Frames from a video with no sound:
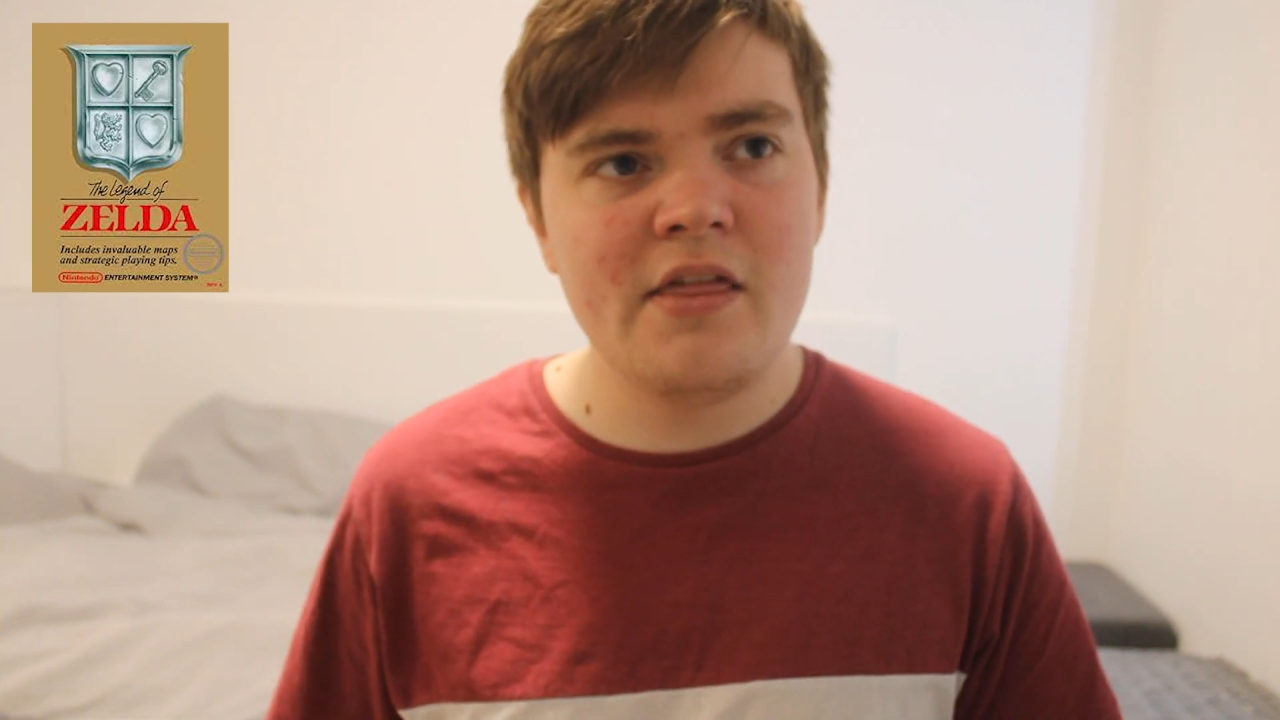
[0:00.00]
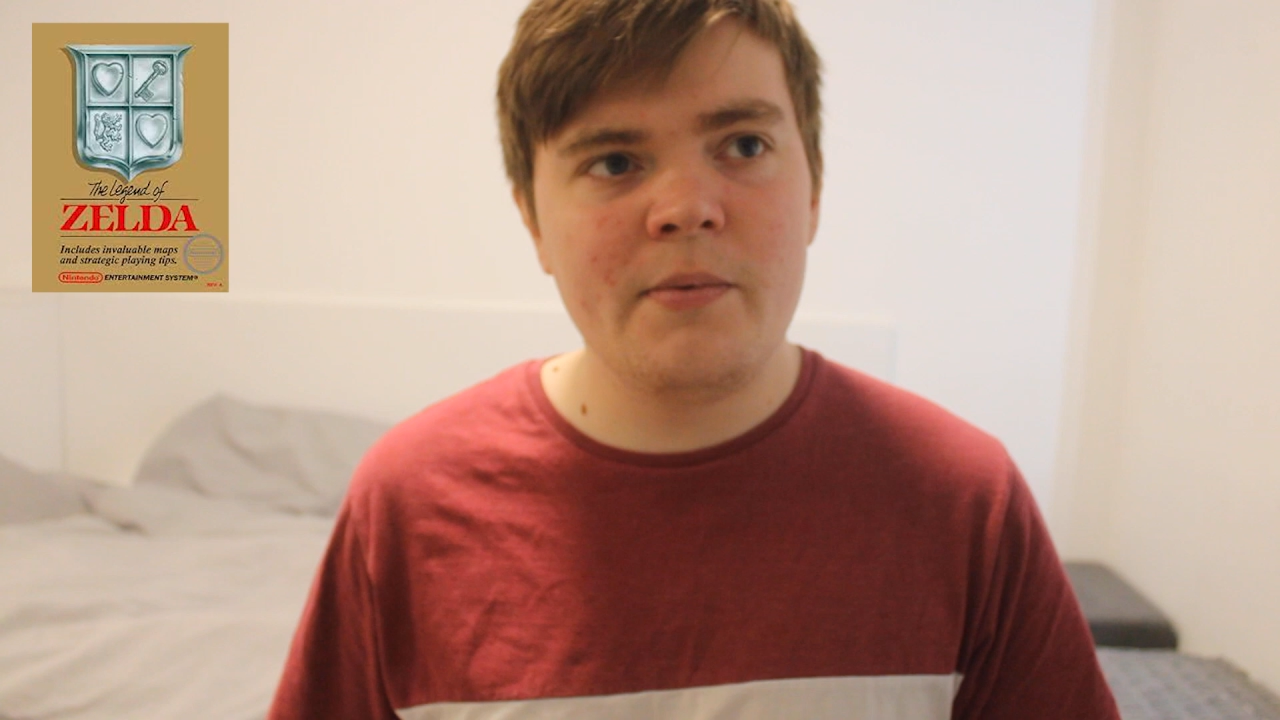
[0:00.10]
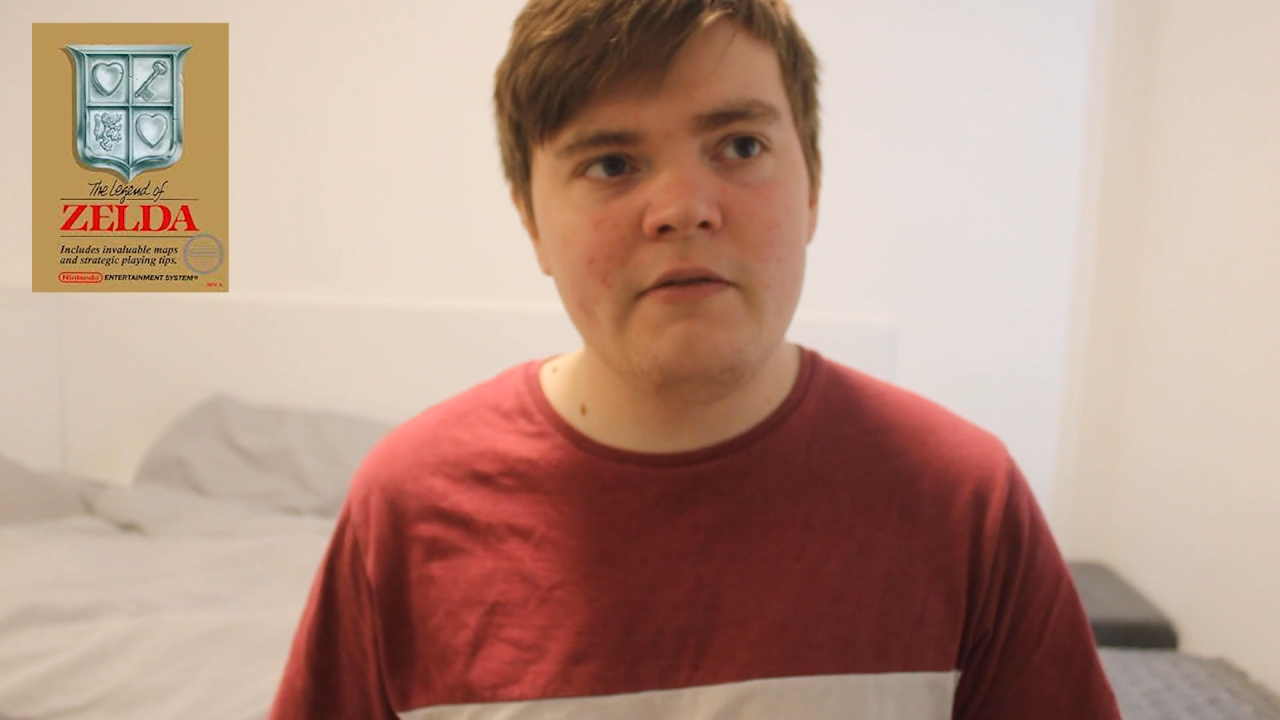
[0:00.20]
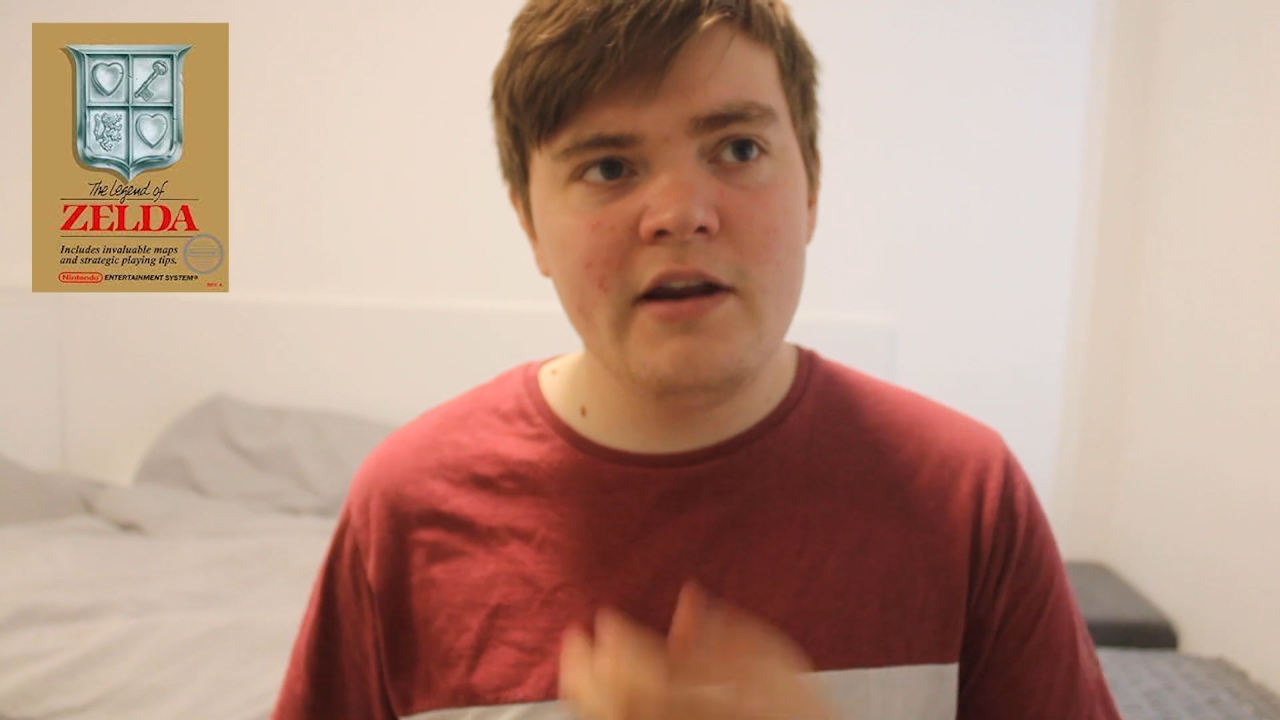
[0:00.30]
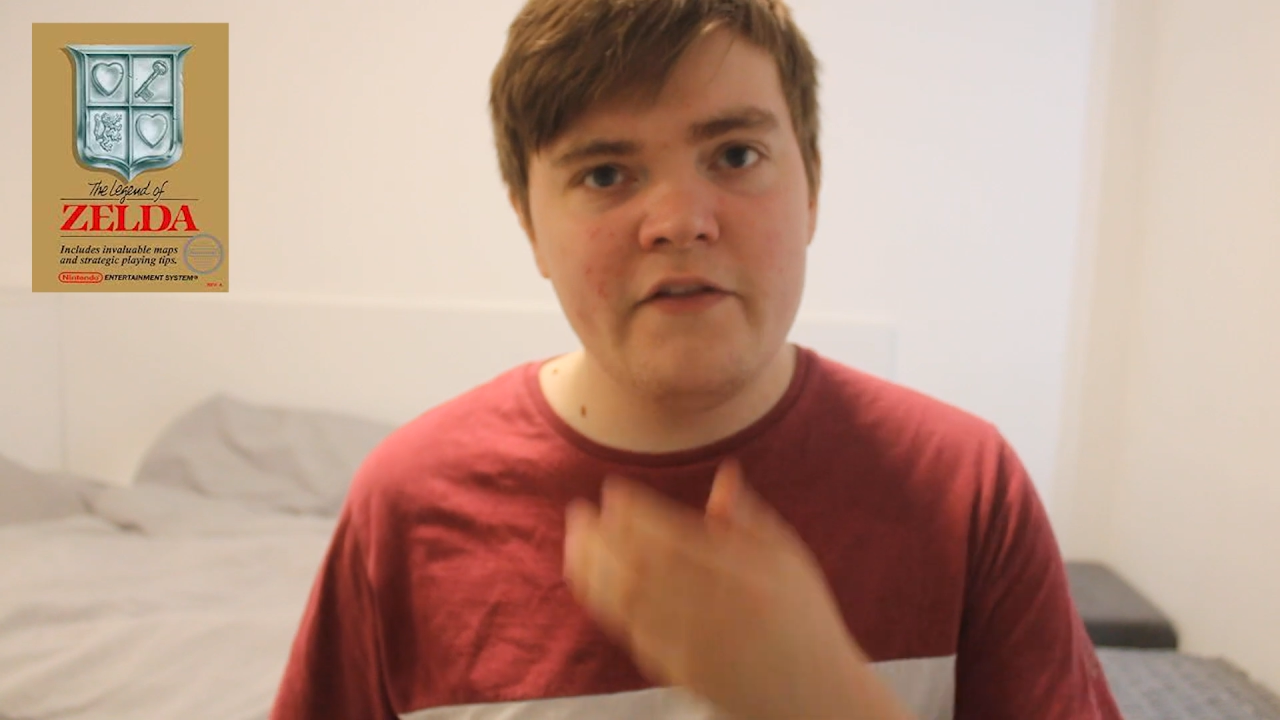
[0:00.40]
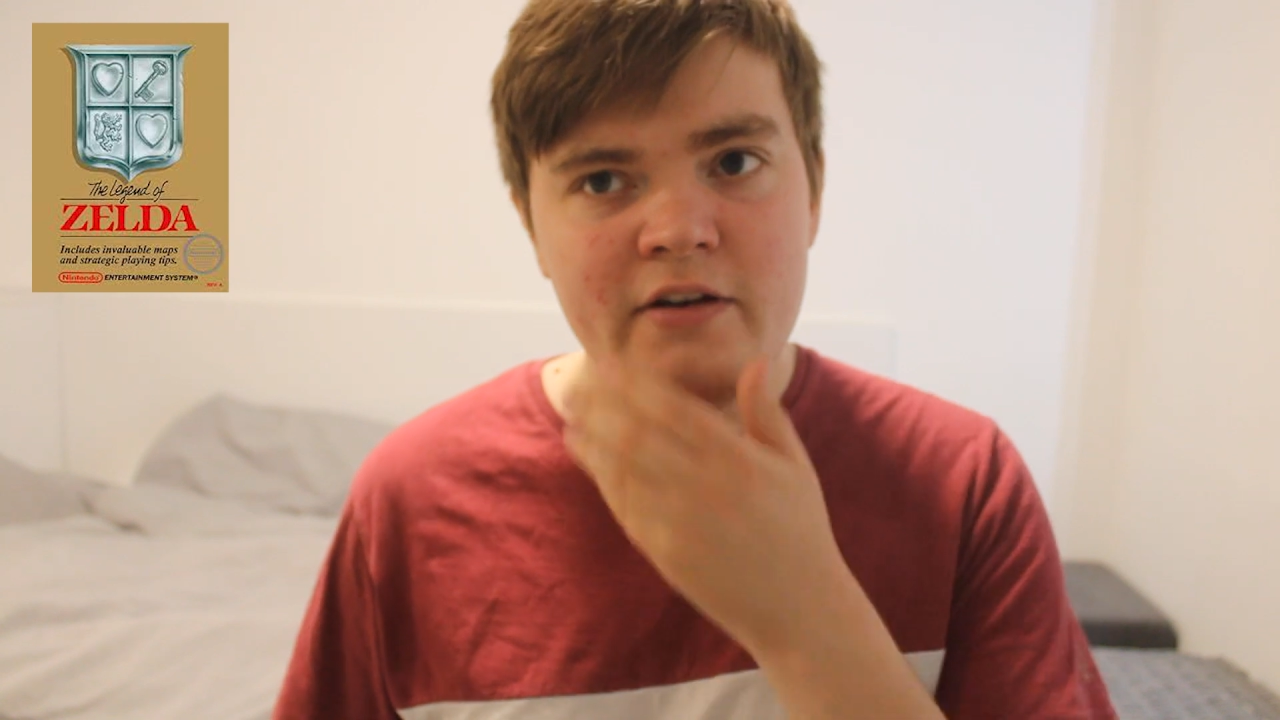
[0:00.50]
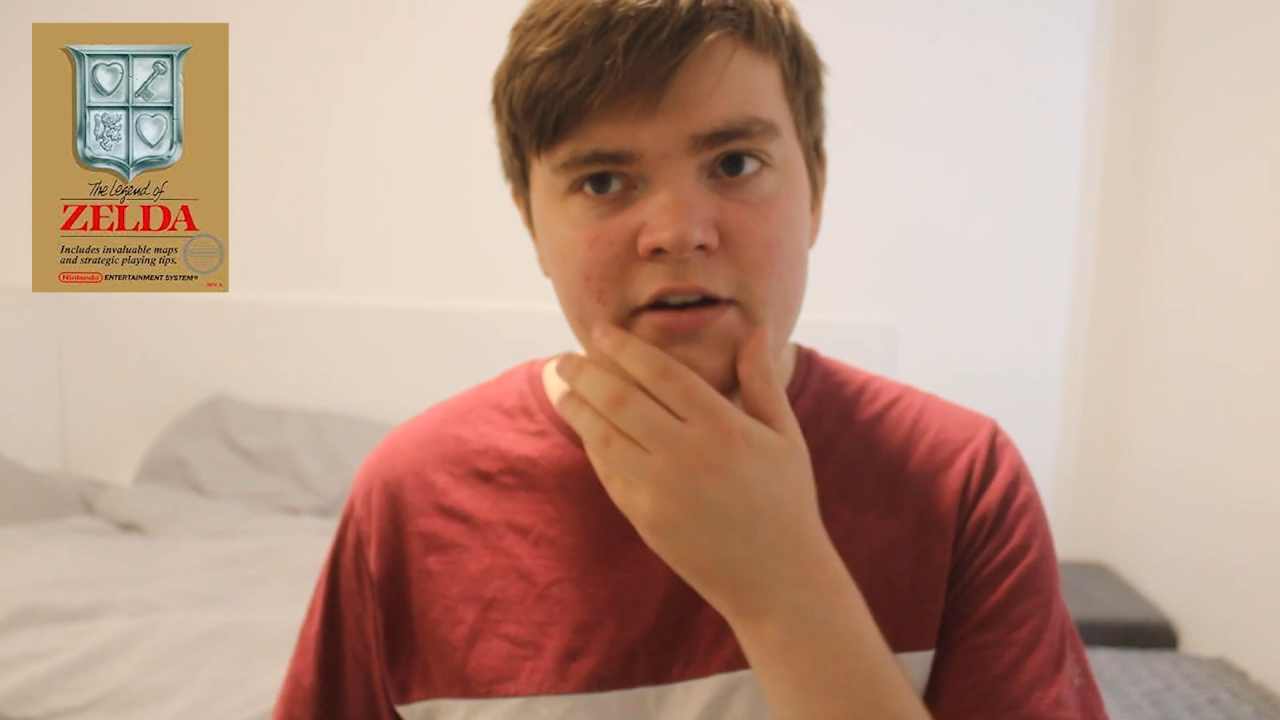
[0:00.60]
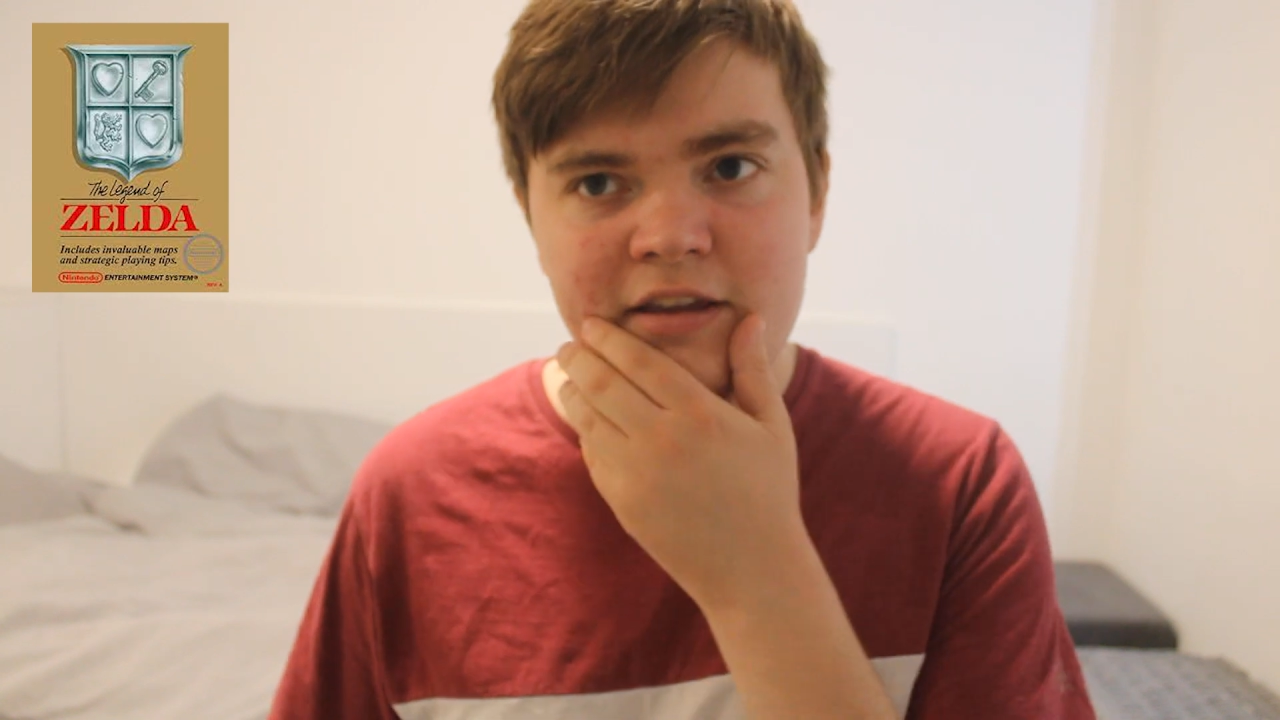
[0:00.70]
that'd be really fun